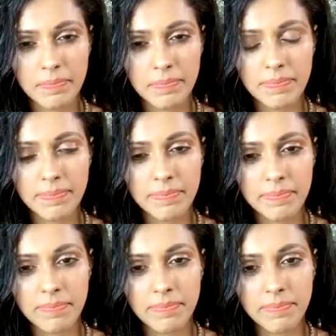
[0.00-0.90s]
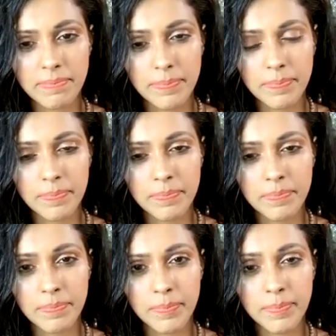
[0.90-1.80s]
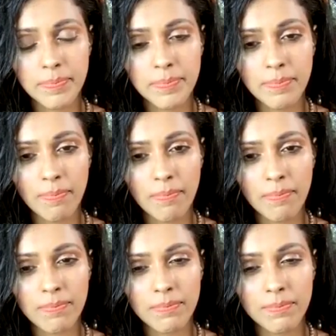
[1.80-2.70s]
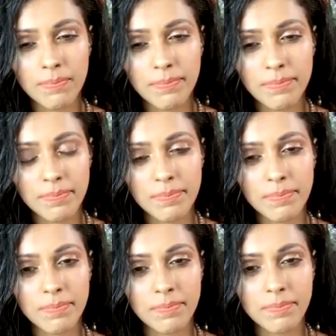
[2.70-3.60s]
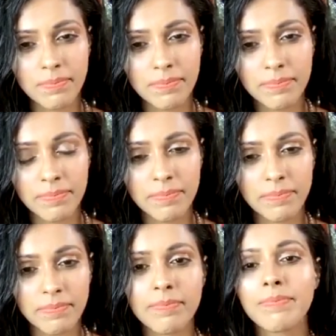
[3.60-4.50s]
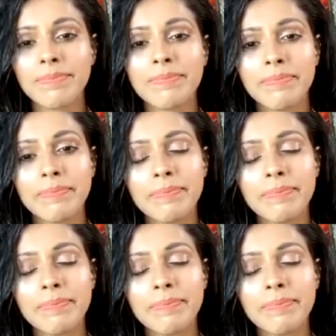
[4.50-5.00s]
The person shown says nothing.